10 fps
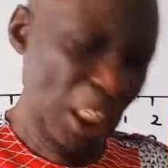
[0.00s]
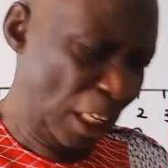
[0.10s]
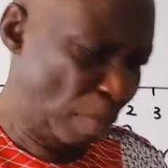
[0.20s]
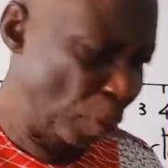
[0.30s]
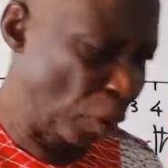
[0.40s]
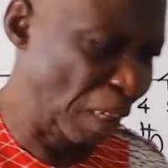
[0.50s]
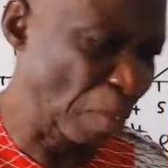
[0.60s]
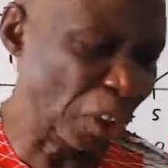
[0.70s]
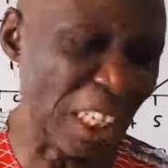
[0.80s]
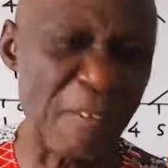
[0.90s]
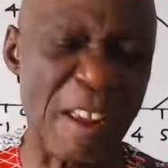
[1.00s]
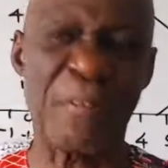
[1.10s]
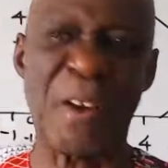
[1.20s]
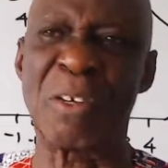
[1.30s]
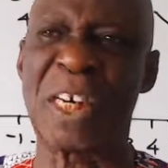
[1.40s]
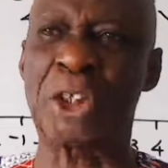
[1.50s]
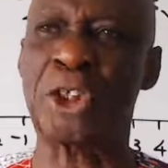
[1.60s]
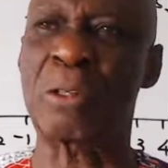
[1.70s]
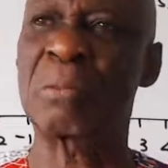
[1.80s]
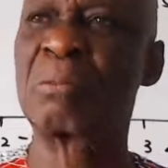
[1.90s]
The building must have a
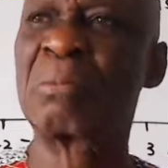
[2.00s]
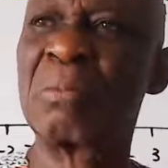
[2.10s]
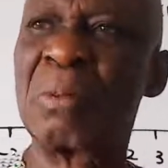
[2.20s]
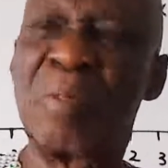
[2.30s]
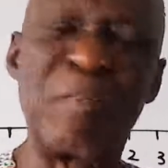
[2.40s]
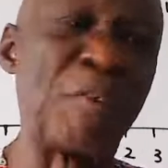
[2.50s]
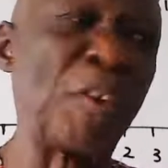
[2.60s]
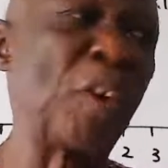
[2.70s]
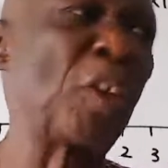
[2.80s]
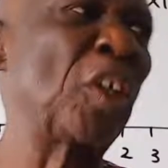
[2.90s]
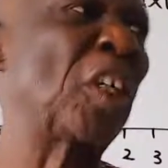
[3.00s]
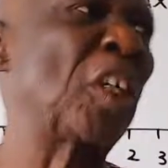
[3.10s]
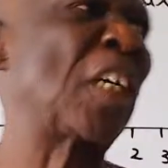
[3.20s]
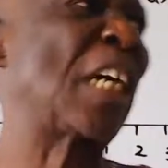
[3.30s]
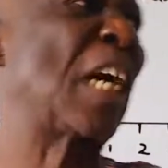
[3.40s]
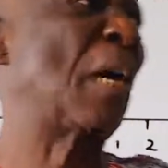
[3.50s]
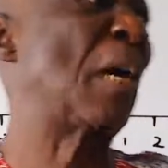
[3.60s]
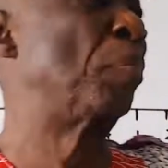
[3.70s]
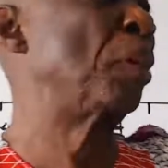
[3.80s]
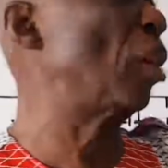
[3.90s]
foundation before you can build up the
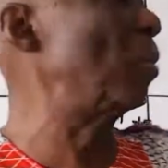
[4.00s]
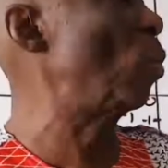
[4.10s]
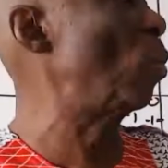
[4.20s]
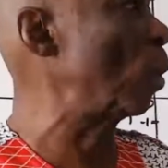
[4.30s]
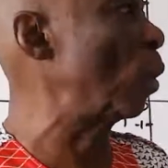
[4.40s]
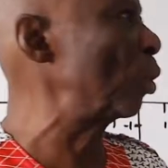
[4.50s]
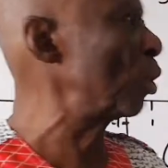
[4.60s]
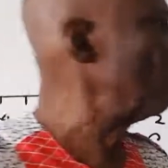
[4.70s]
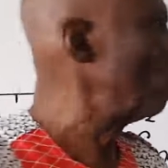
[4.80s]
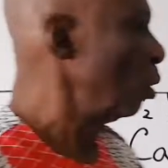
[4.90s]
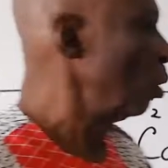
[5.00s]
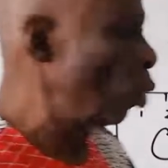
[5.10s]
walls. So